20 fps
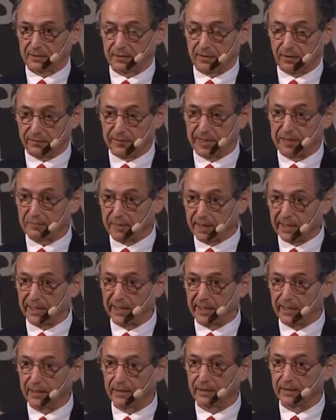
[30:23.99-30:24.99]
of that
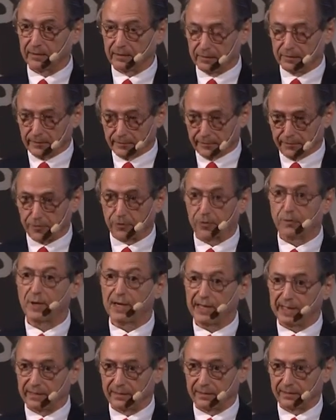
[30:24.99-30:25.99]
money for a
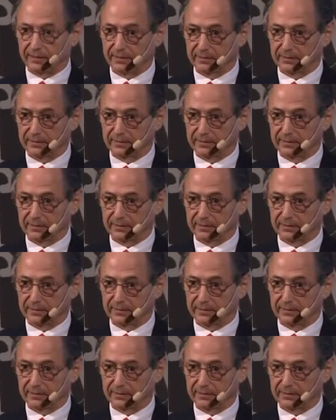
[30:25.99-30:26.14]
while.